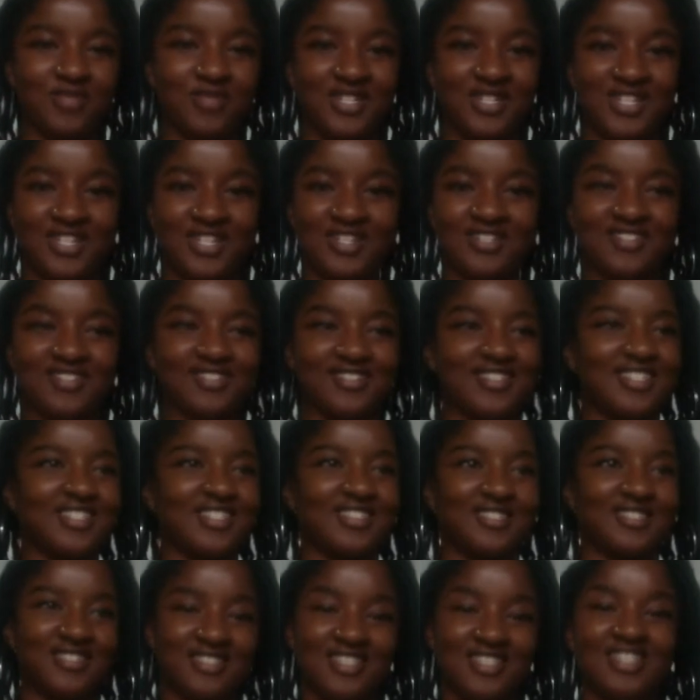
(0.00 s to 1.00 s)
because
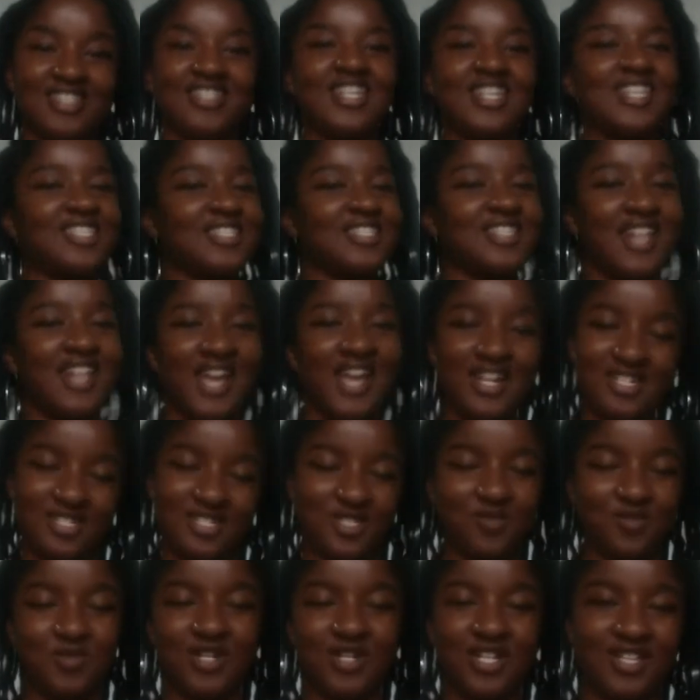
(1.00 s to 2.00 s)
it's not
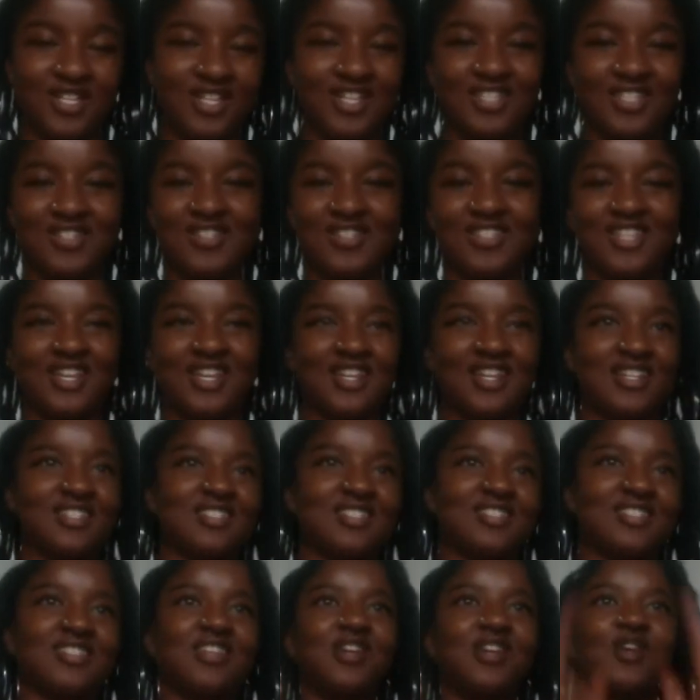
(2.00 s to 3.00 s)
just money, like you said,
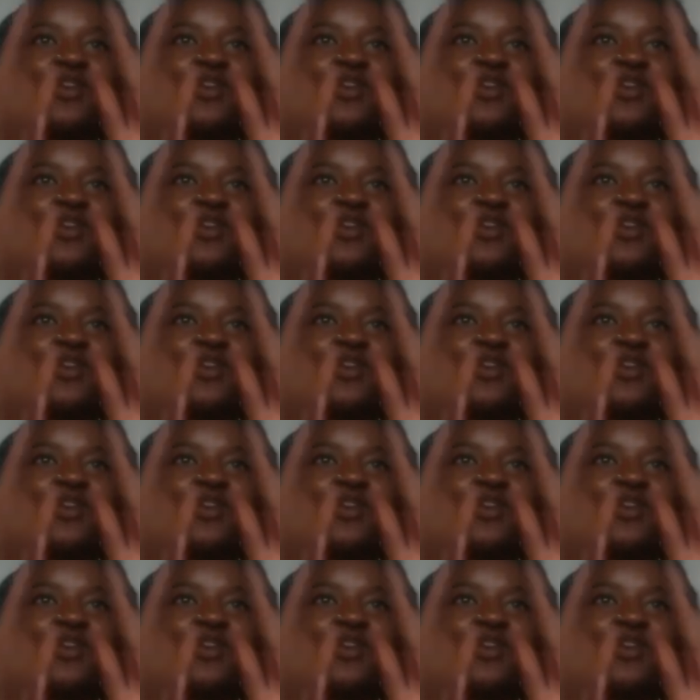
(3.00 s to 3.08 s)
it's